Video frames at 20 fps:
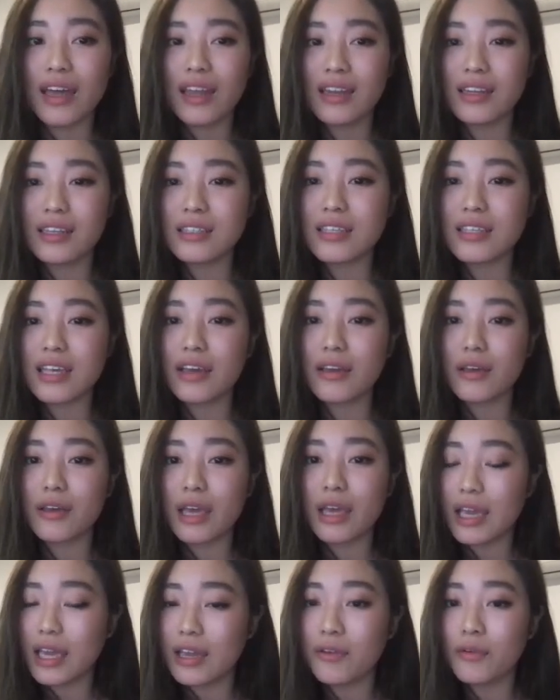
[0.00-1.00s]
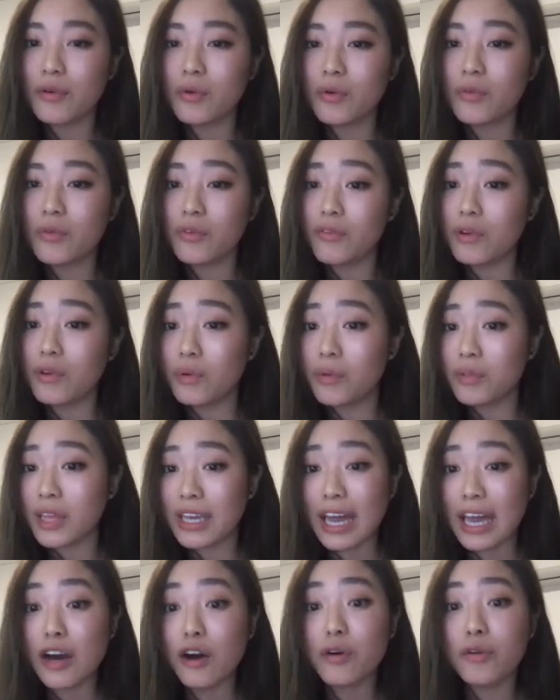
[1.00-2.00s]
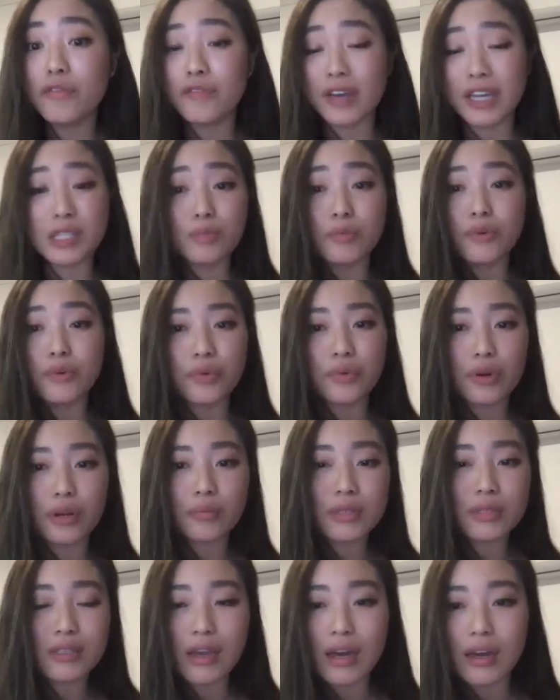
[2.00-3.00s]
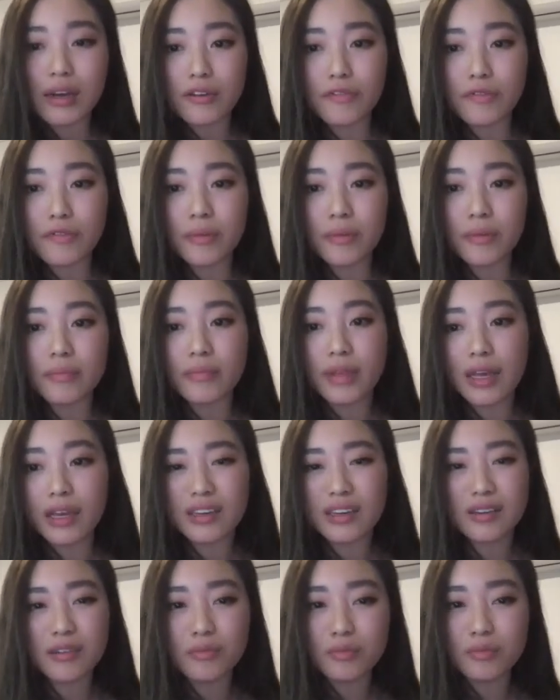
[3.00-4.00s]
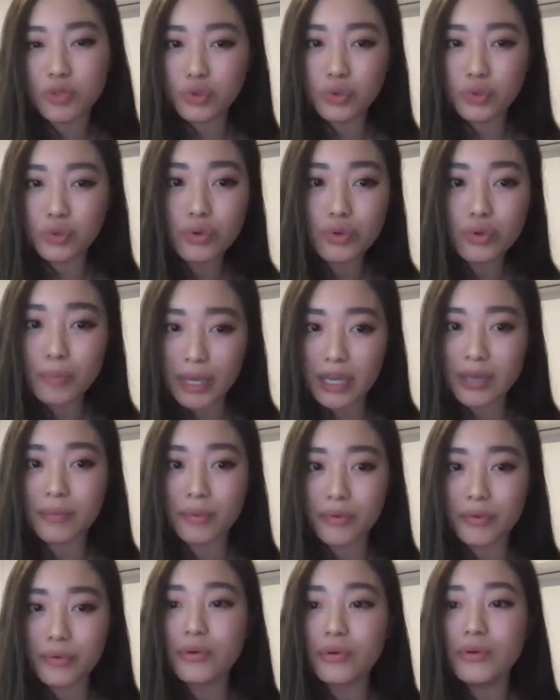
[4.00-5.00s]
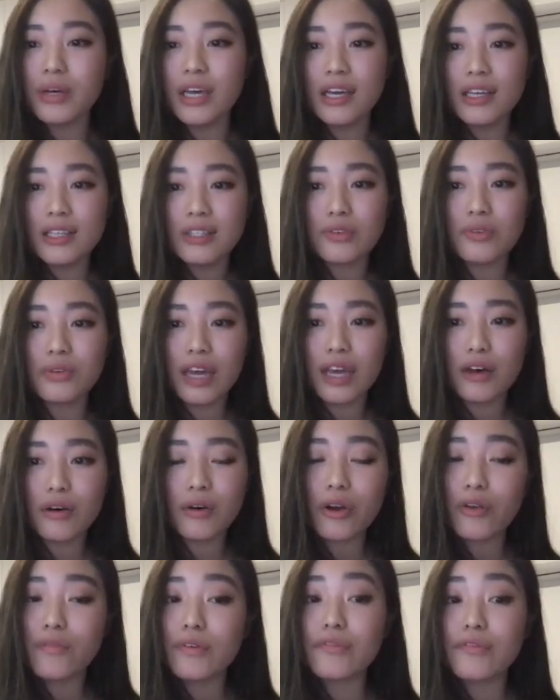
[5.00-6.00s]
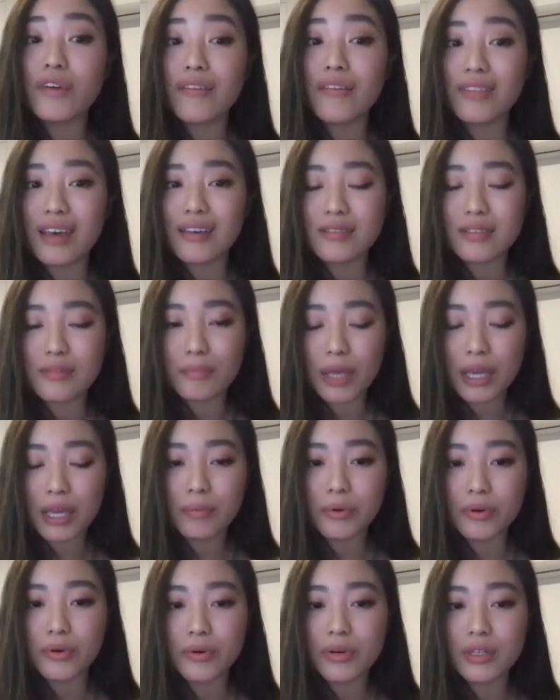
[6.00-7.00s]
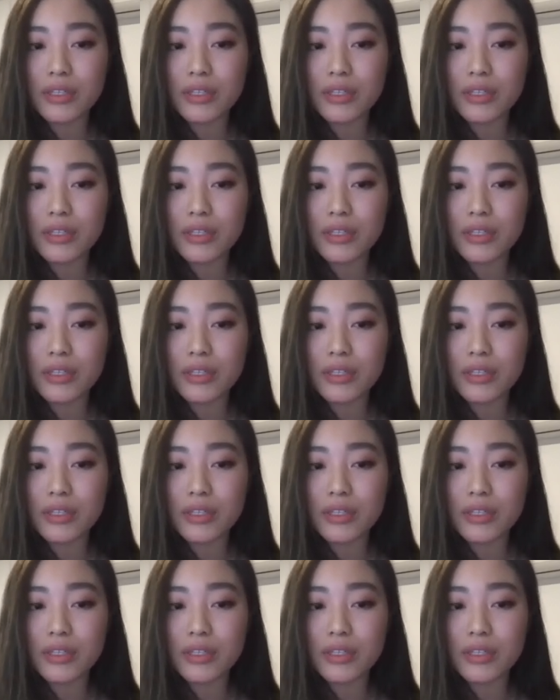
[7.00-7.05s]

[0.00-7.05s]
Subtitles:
And it's like our Facebook group started from like 2 people to now over 5,000 people.